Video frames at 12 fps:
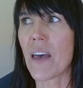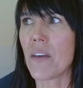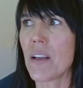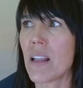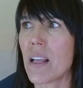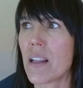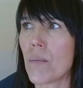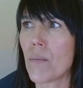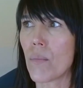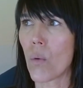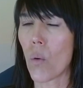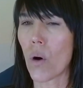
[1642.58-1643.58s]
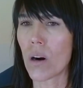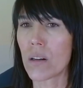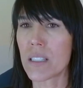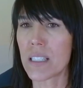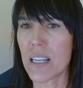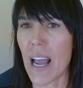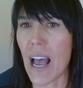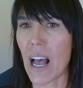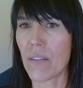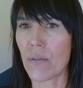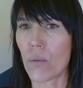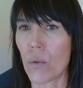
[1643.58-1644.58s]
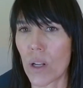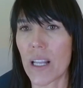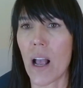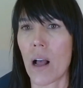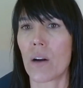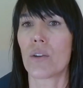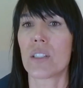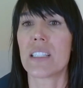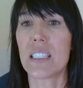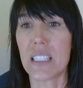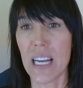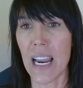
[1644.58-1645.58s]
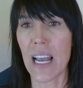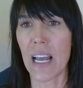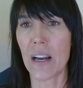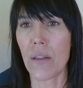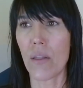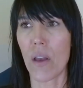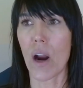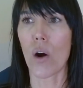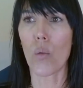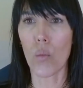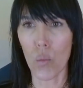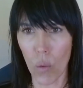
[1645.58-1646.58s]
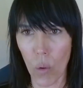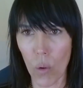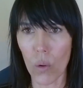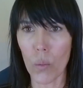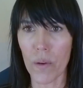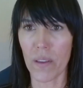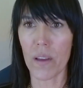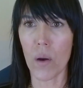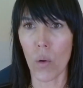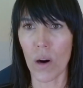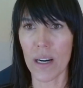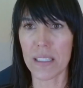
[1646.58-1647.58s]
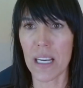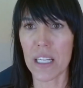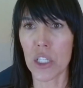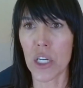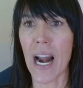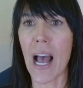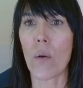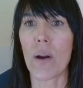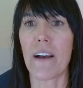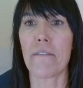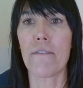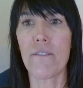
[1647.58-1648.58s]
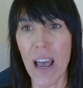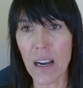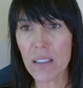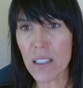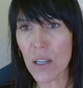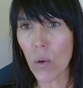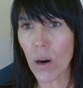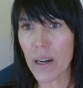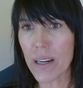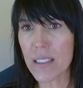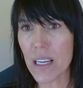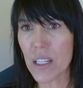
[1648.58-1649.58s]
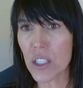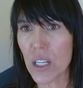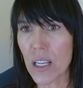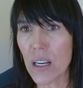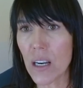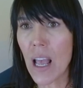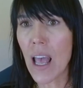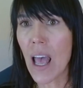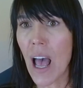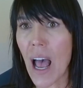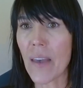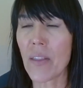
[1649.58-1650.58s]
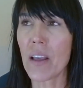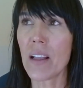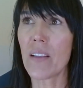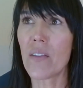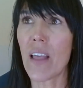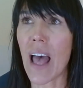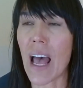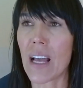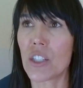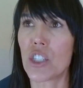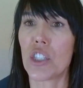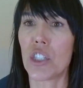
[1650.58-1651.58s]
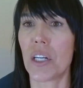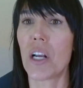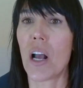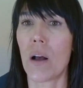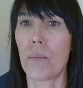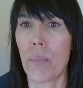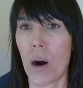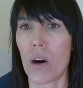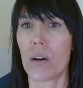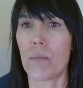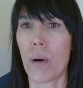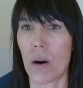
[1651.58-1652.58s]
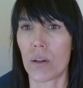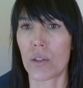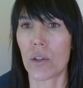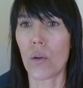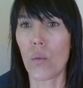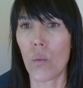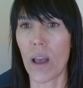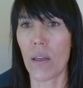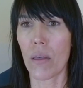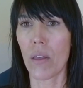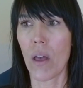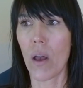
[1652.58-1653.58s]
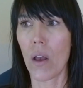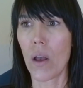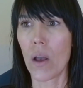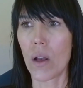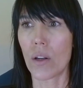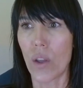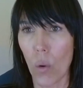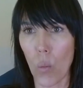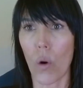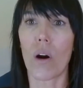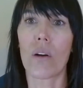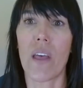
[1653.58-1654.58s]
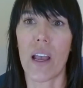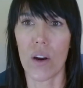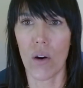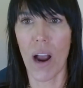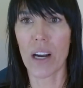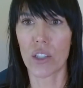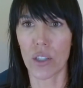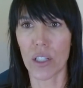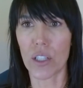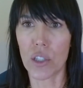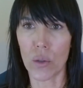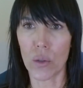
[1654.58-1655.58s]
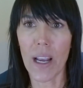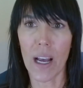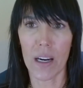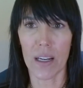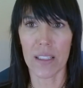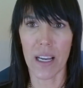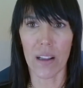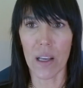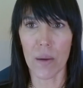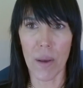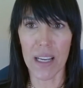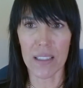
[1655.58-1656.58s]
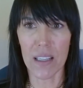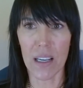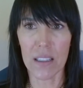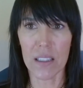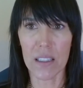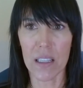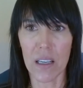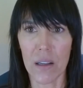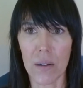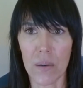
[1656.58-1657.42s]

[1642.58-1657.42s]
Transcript: I think that the more staff really understand their role within the organization and how it affects the organization, I think that that should come part and parcel with the work that you're actually doing on a daily basis.